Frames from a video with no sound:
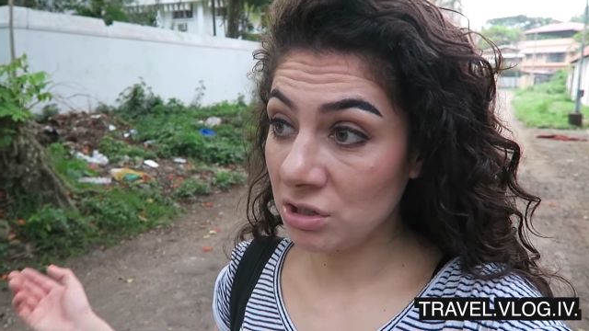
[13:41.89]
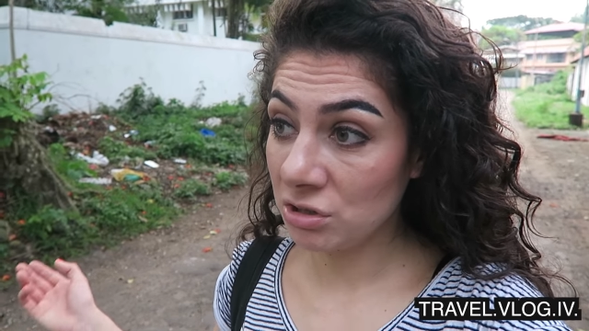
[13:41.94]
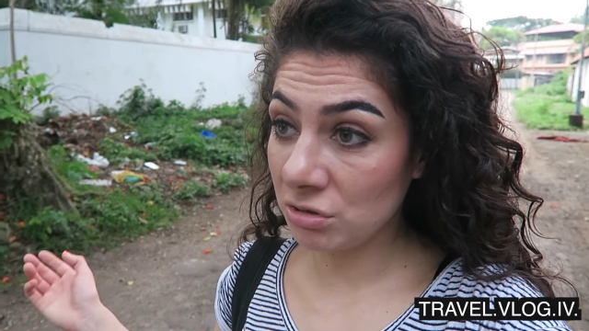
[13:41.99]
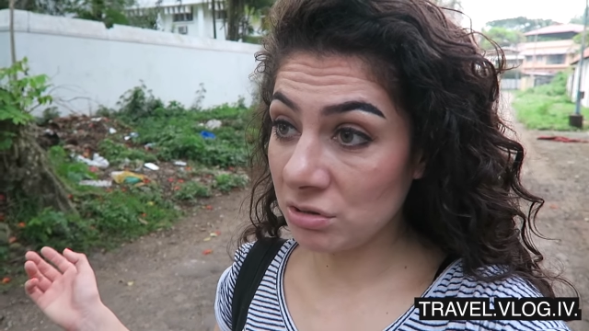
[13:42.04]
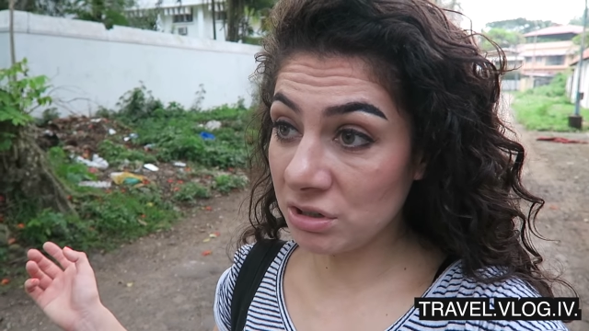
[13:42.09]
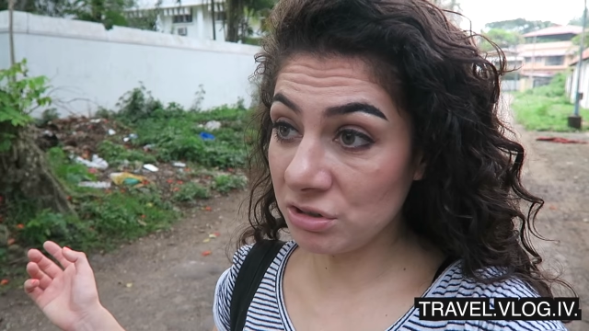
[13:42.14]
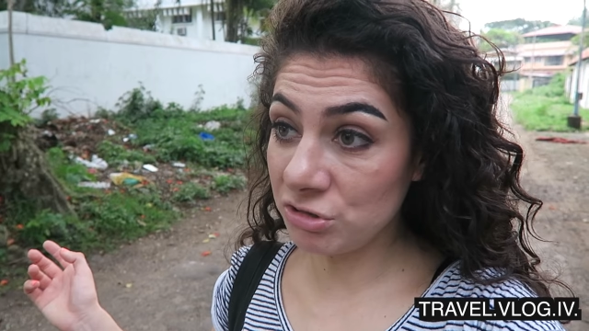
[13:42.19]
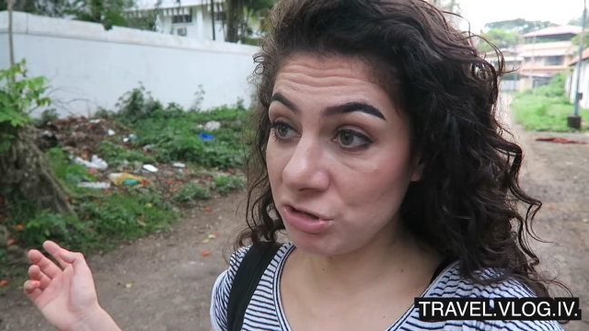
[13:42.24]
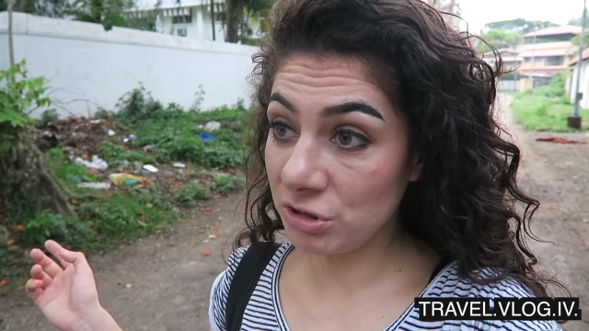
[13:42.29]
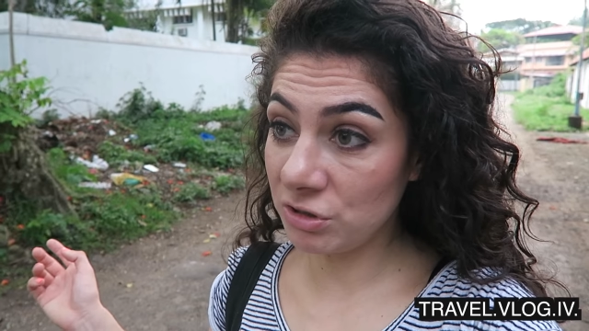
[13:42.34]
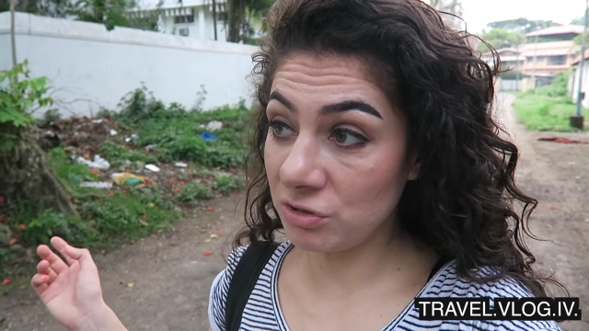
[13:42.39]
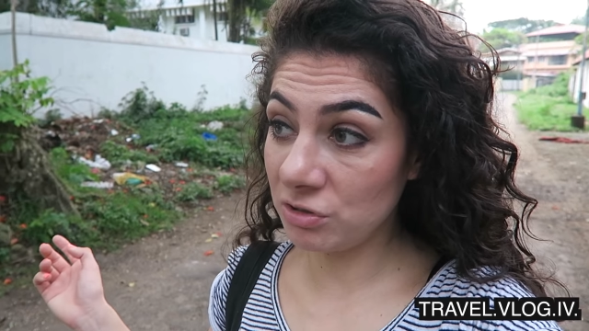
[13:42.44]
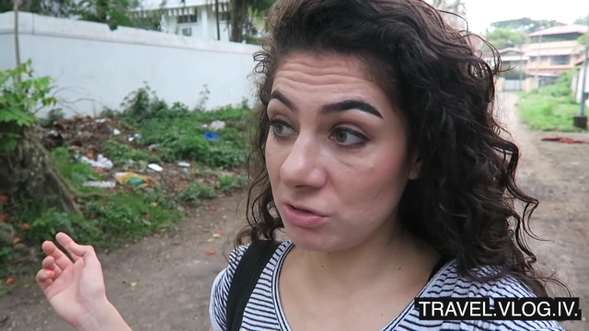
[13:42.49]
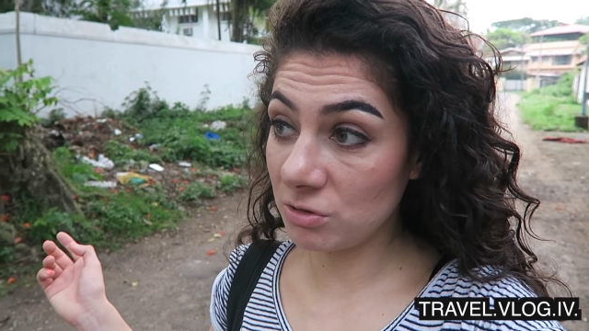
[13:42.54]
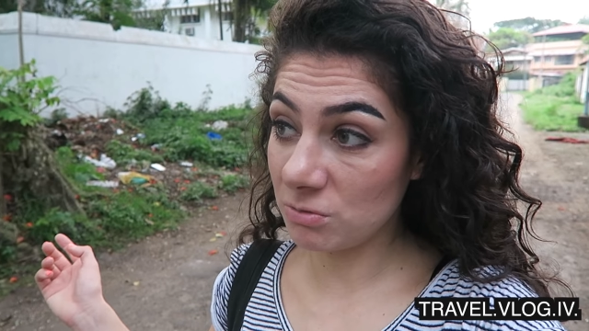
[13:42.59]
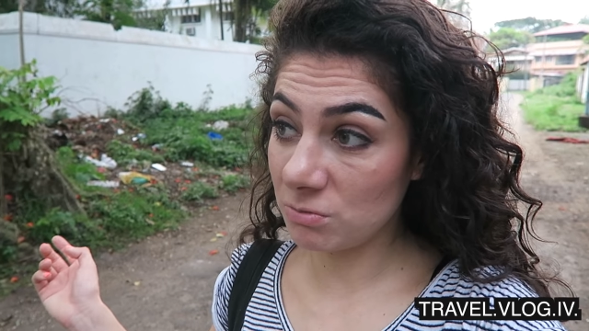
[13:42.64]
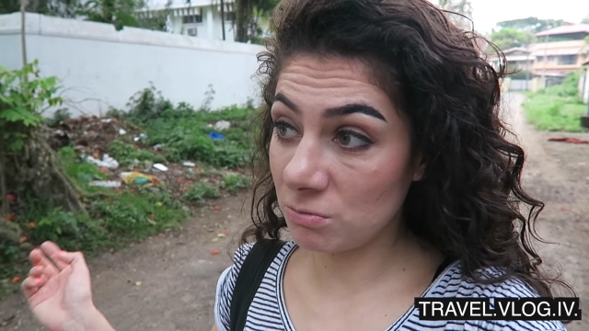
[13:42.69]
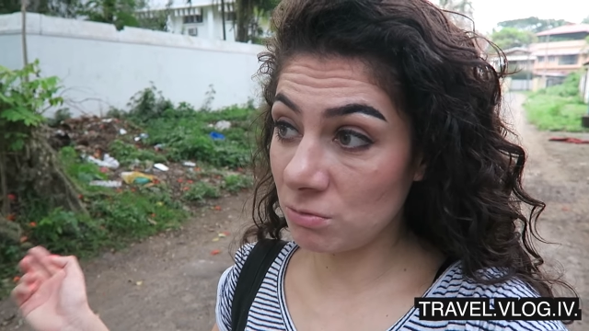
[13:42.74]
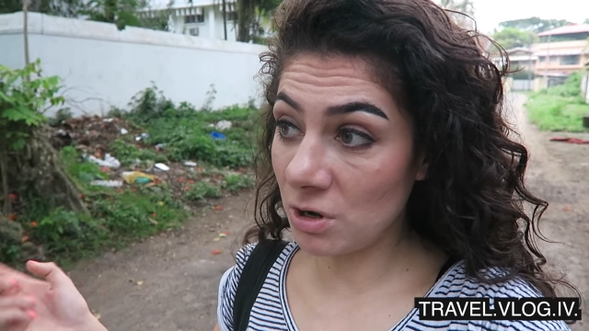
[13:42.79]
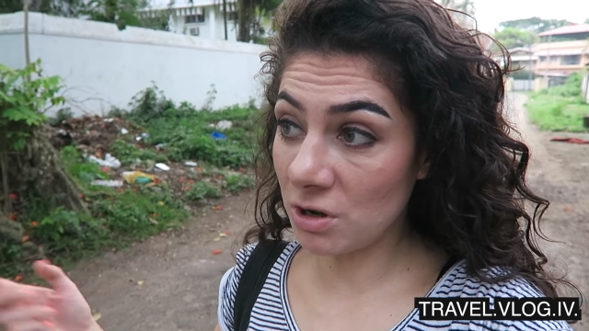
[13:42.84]
you can just
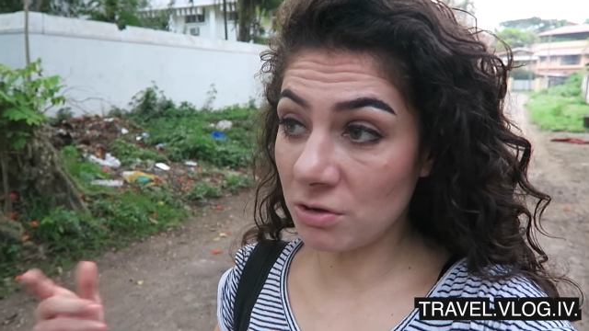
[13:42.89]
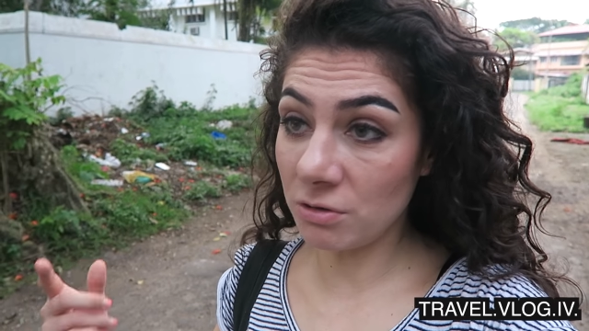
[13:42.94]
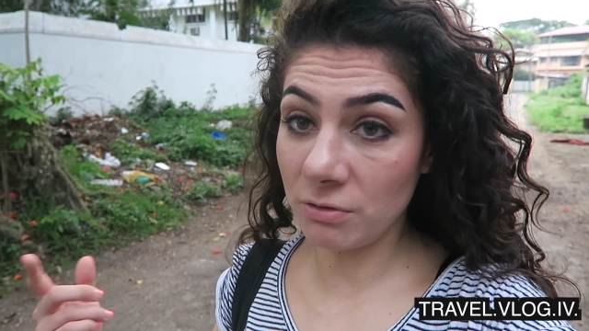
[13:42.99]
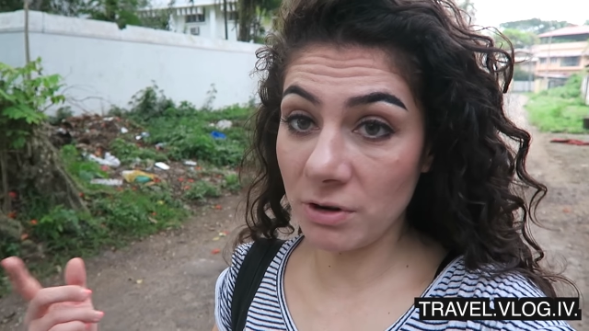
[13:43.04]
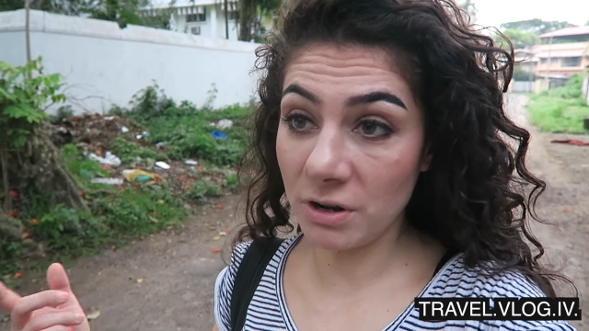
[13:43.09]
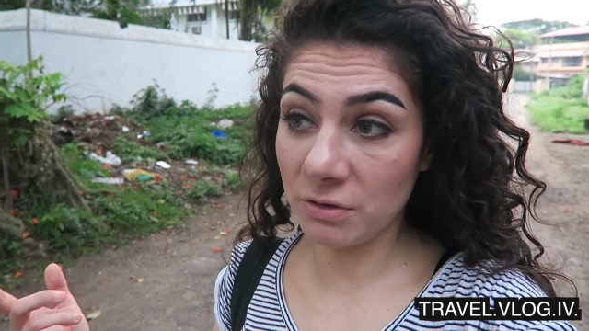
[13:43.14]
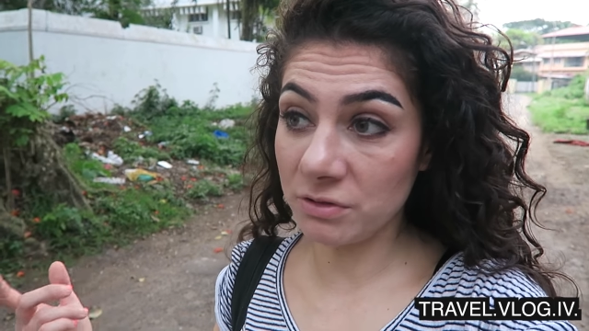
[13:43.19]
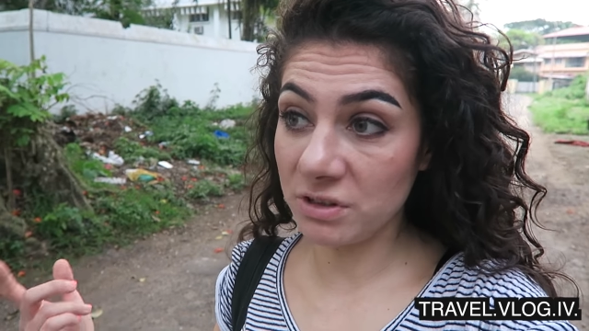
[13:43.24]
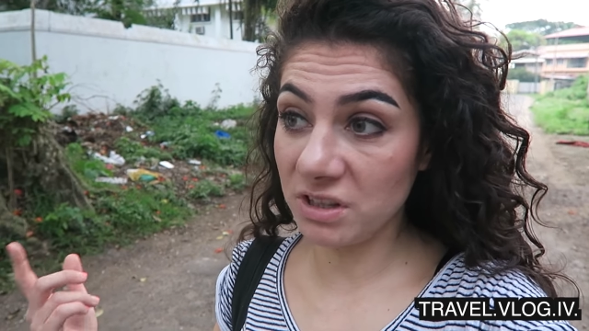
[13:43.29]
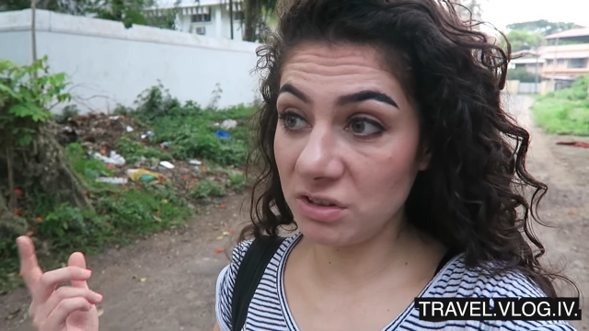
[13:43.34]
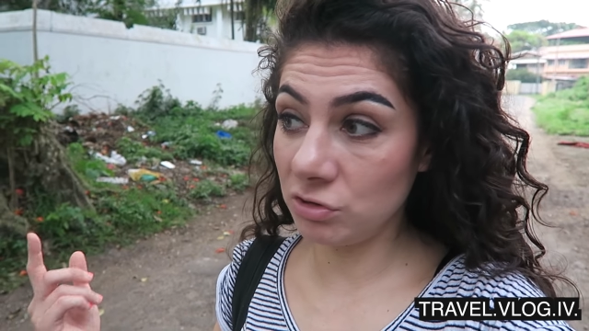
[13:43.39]
walk around.